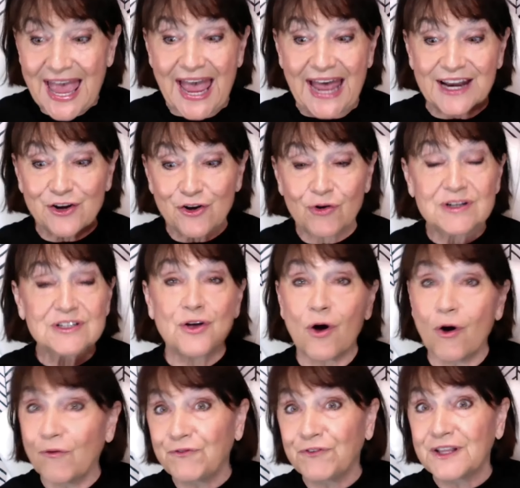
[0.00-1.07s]
And of course,
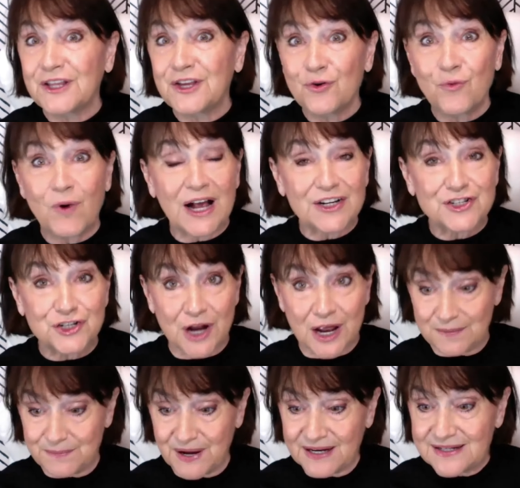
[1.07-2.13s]
hopefully you watched
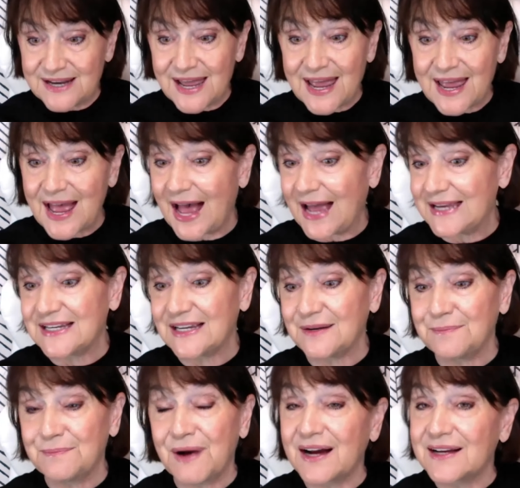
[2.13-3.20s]
on Monday. I
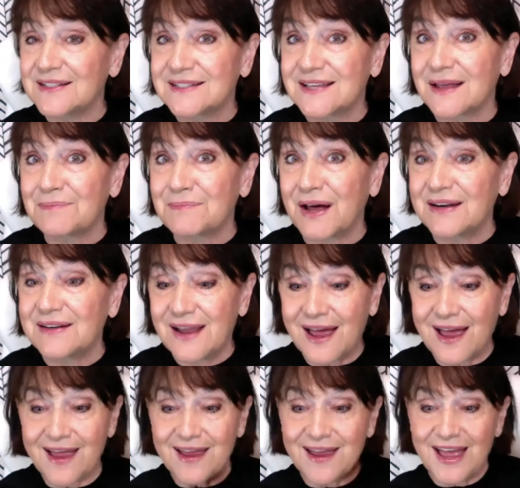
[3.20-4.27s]
did Mindset
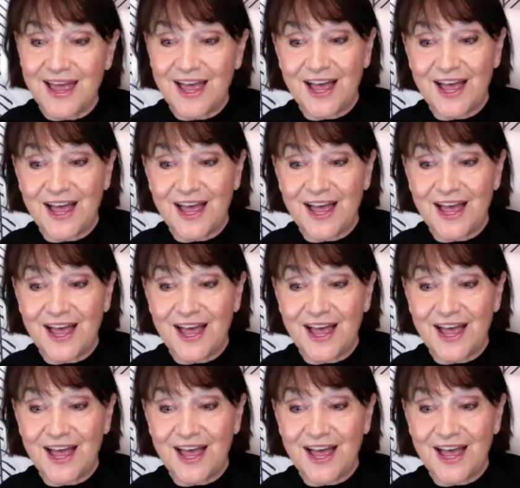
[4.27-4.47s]
Monday.